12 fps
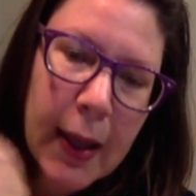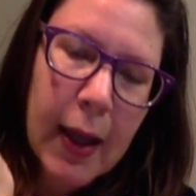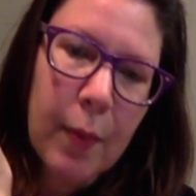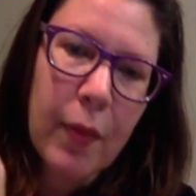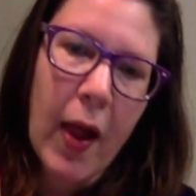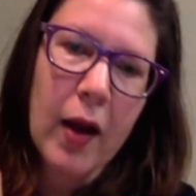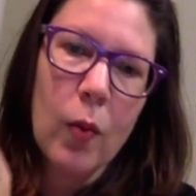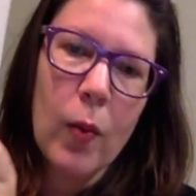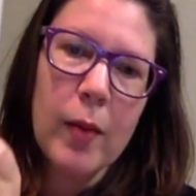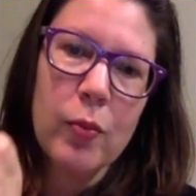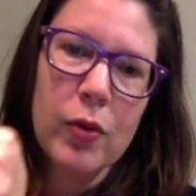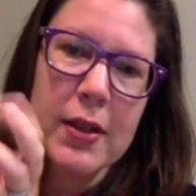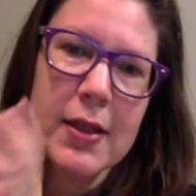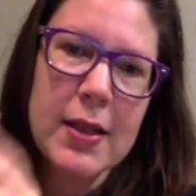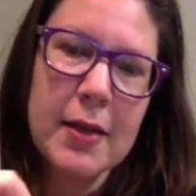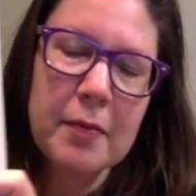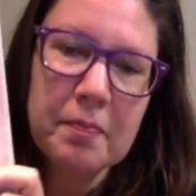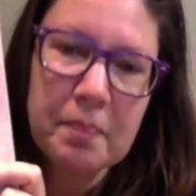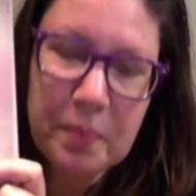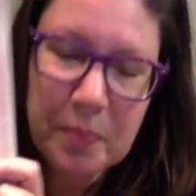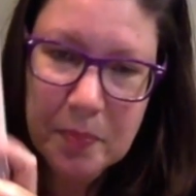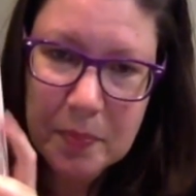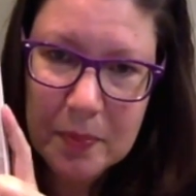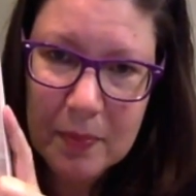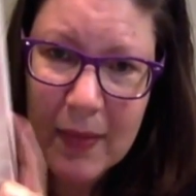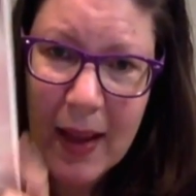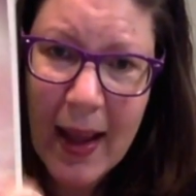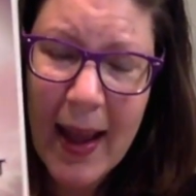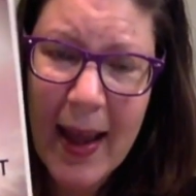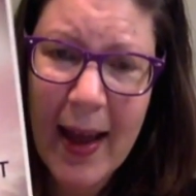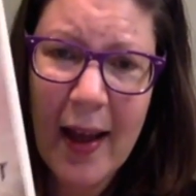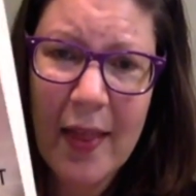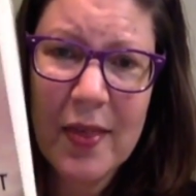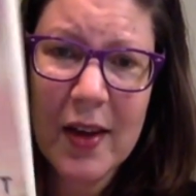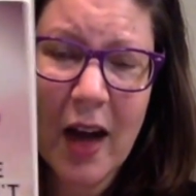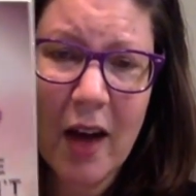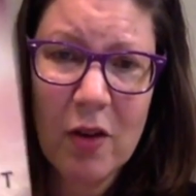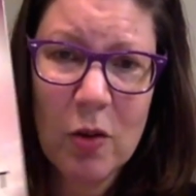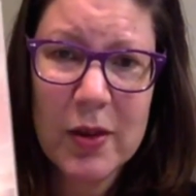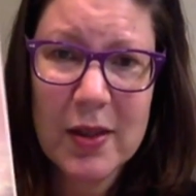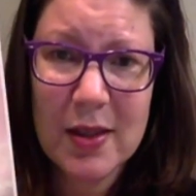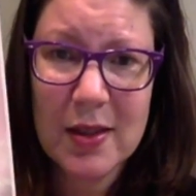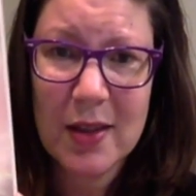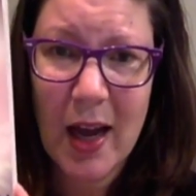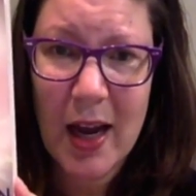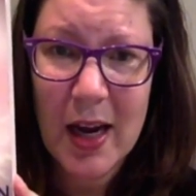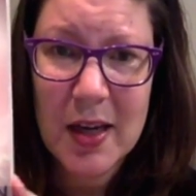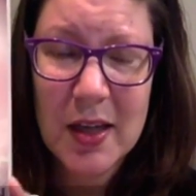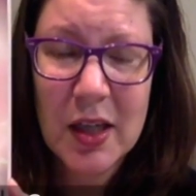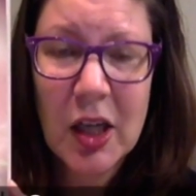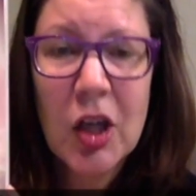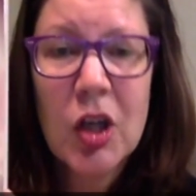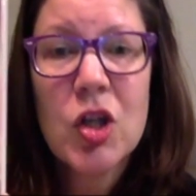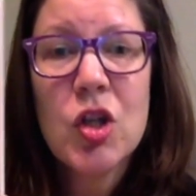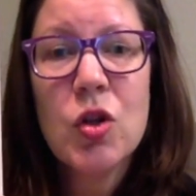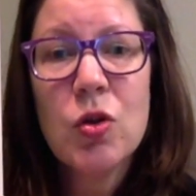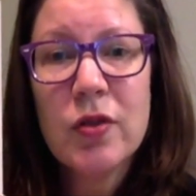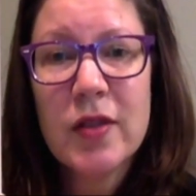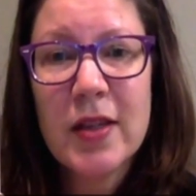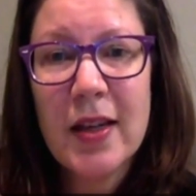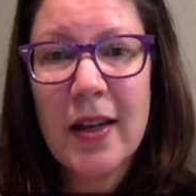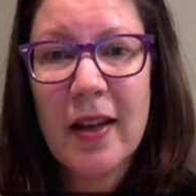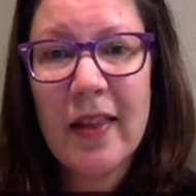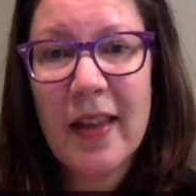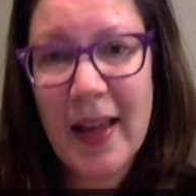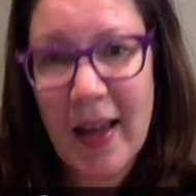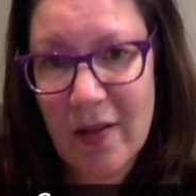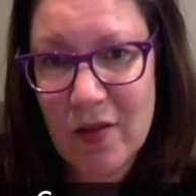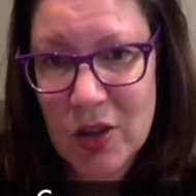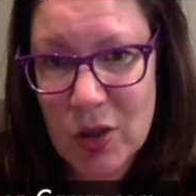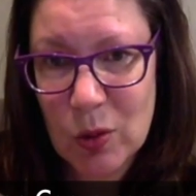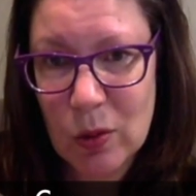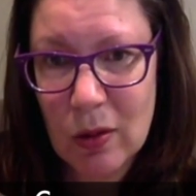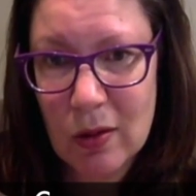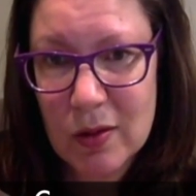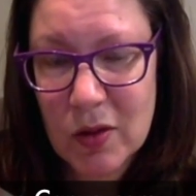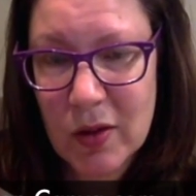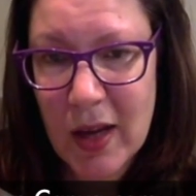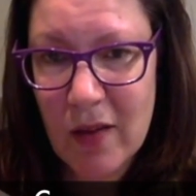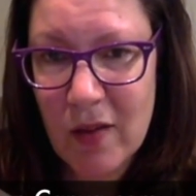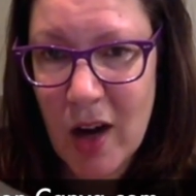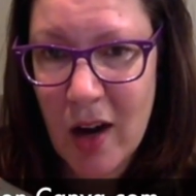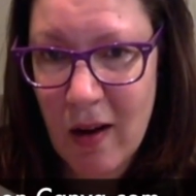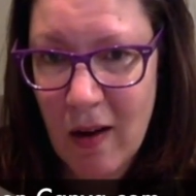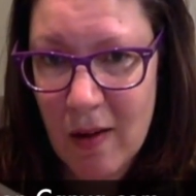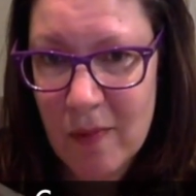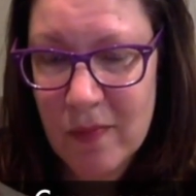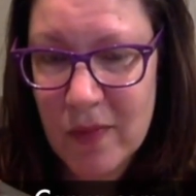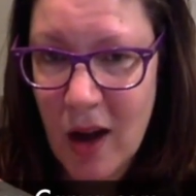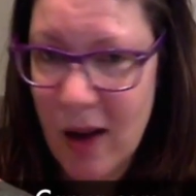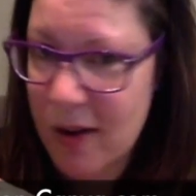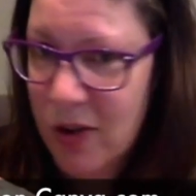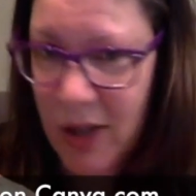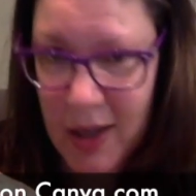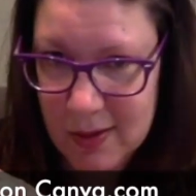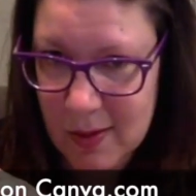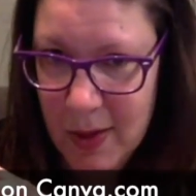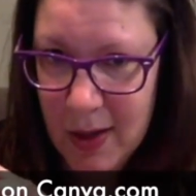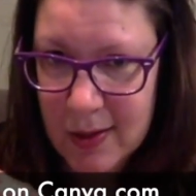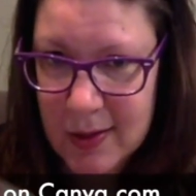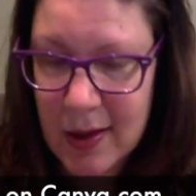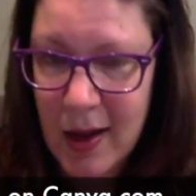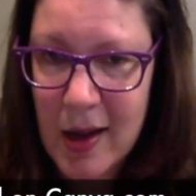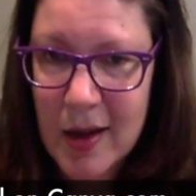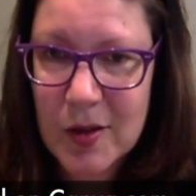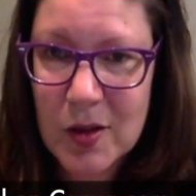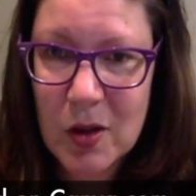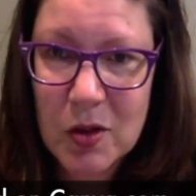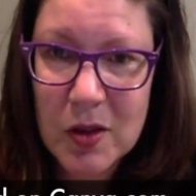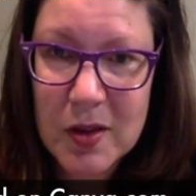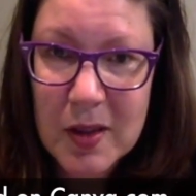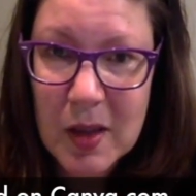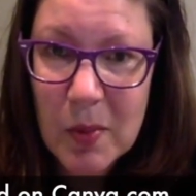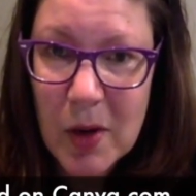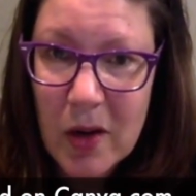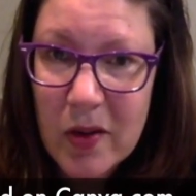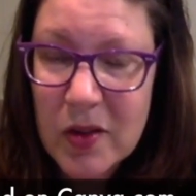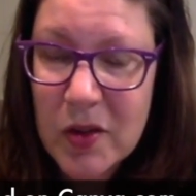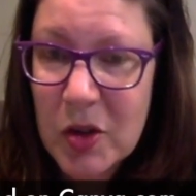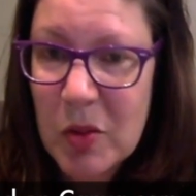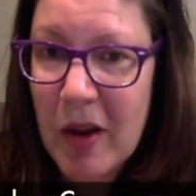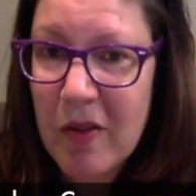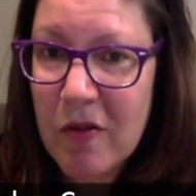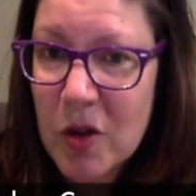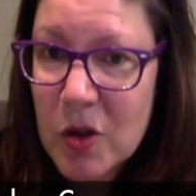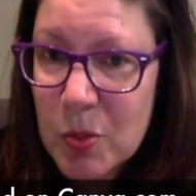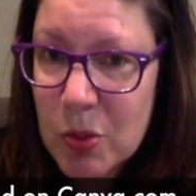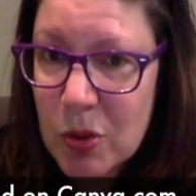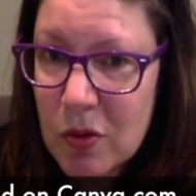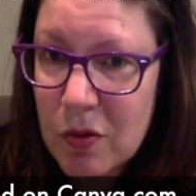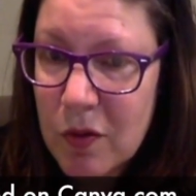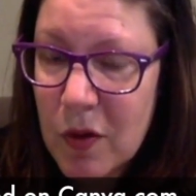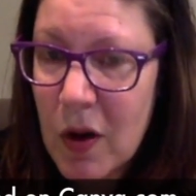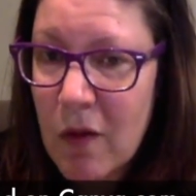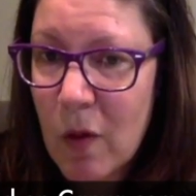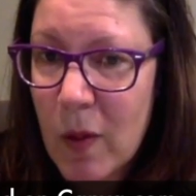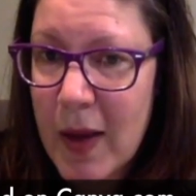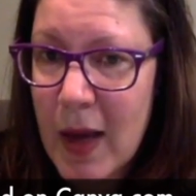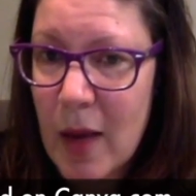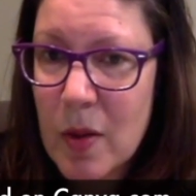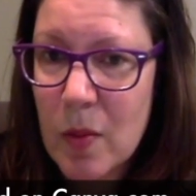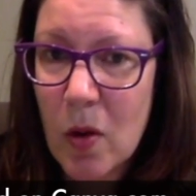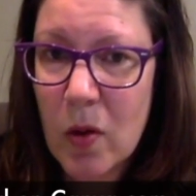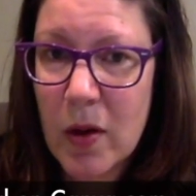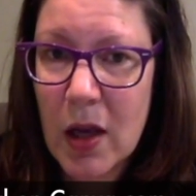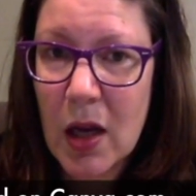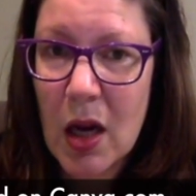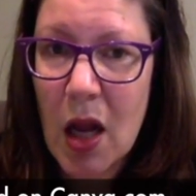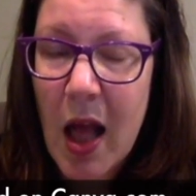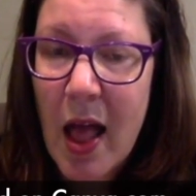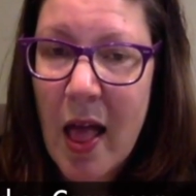and black and white printing. And the cover was designed using the Canva tool, so canva.com, not Createspace. So just to compare this to my first proof for We Can't Be Broken,